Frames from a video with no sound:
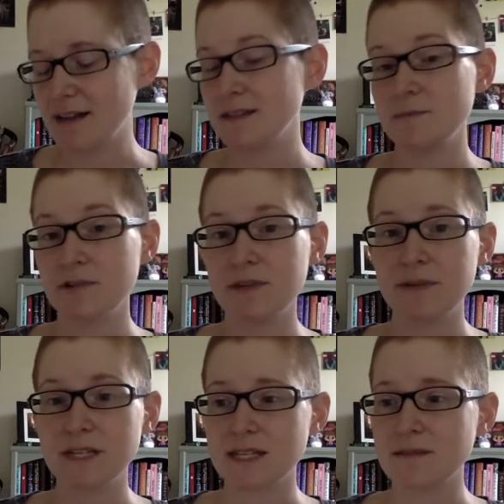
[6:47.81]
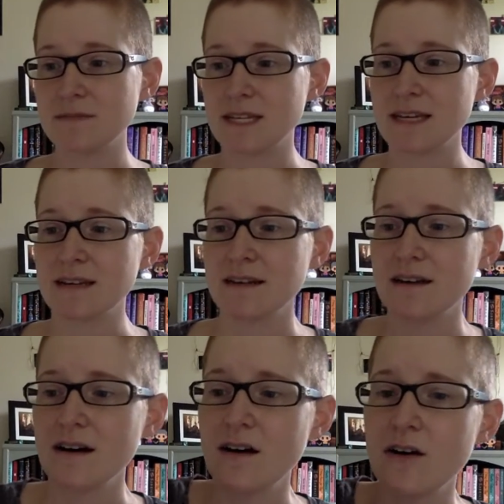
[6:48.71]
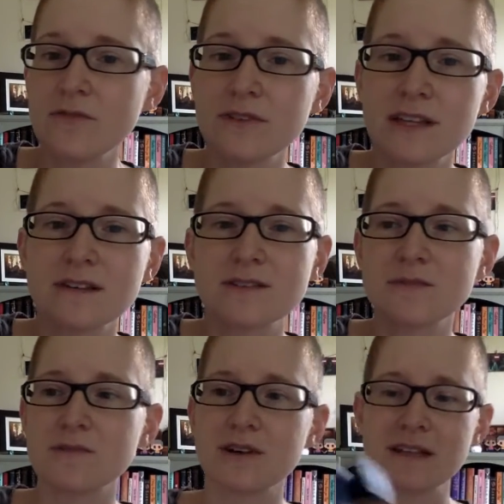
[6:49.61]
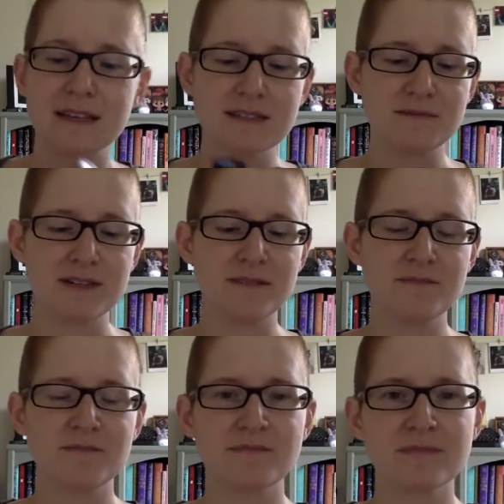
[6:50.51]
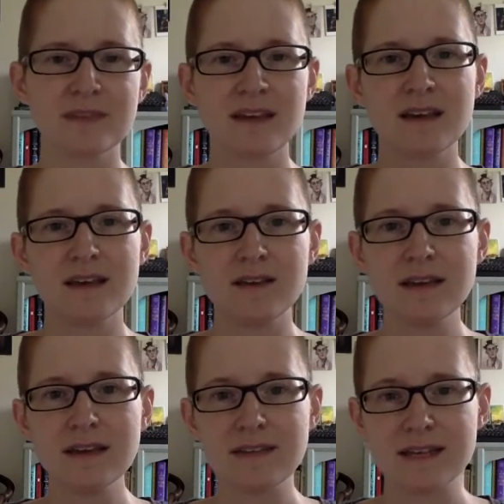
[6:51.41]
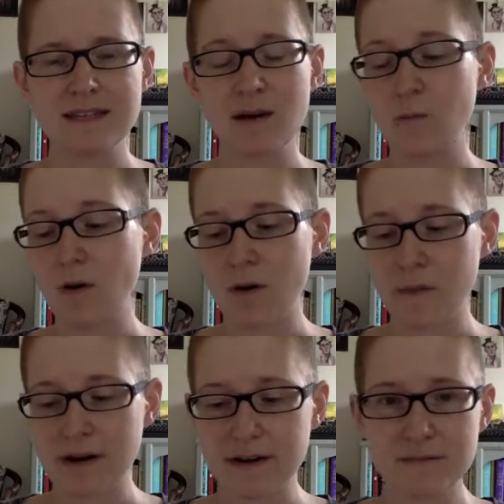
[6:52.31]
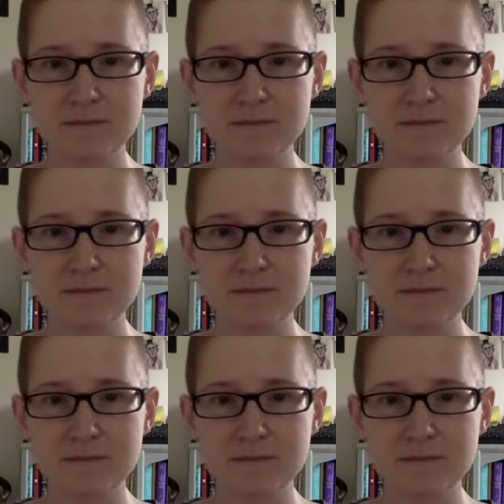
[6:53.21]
It's pretty much empty. Hopefully there's some more in this one. You can get these at Walmart.